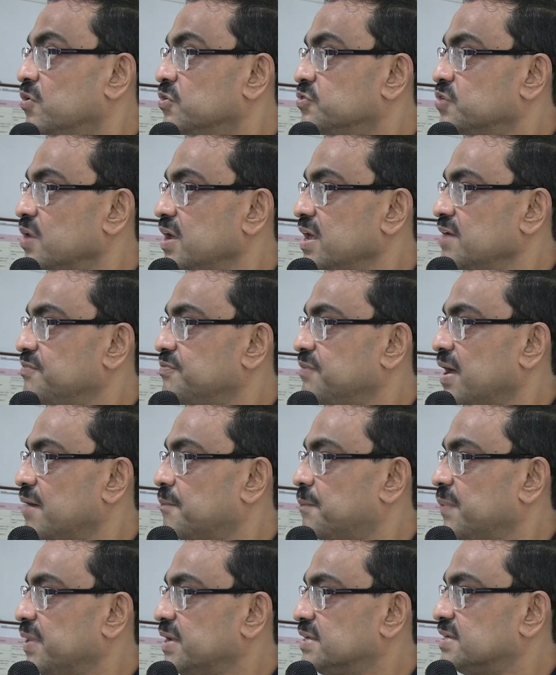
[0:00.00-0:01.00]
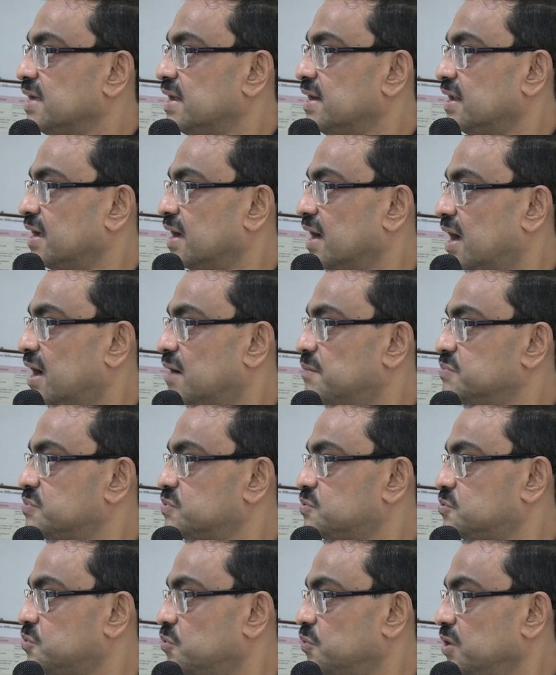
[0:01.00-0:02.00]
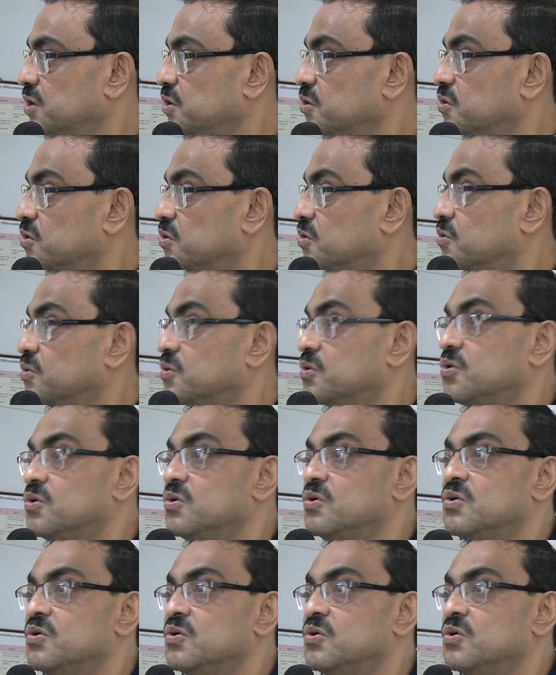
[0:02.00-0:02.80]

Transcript: So if a patient comes to you,